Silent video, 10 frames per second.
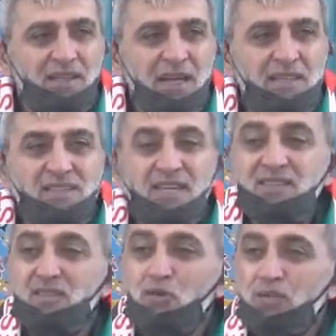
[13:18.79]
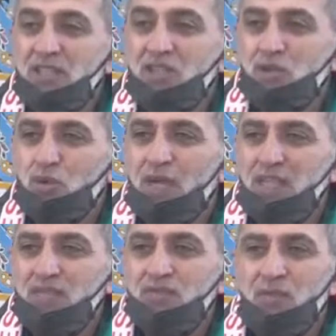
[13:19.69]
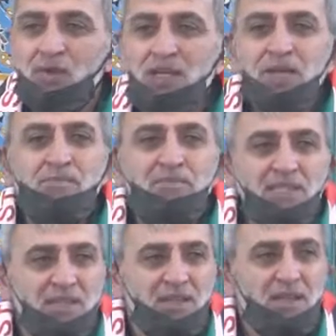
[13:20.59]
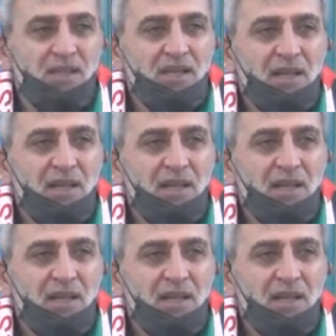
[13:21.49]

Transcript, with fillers: Is that too much to ask for? Medical.